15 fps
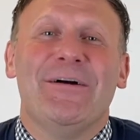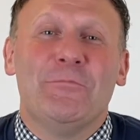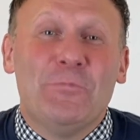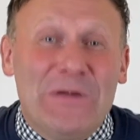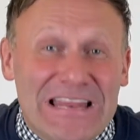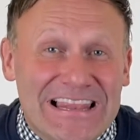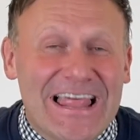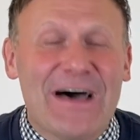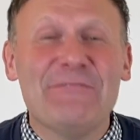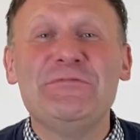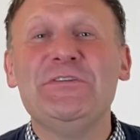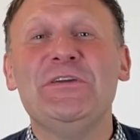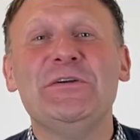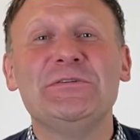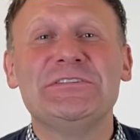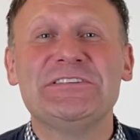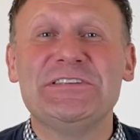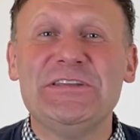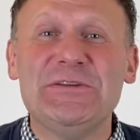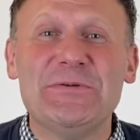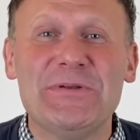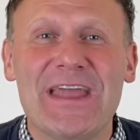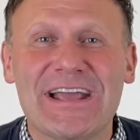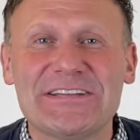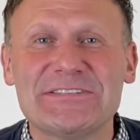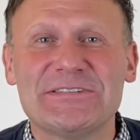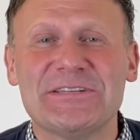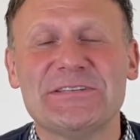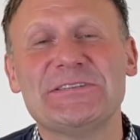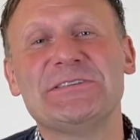We love you. See you
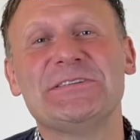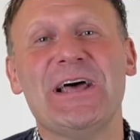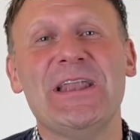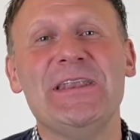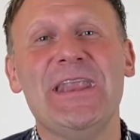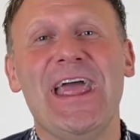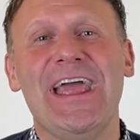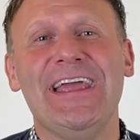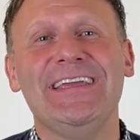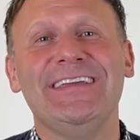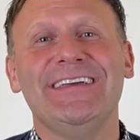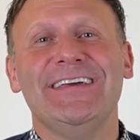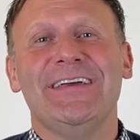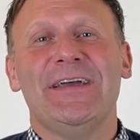next Sunday.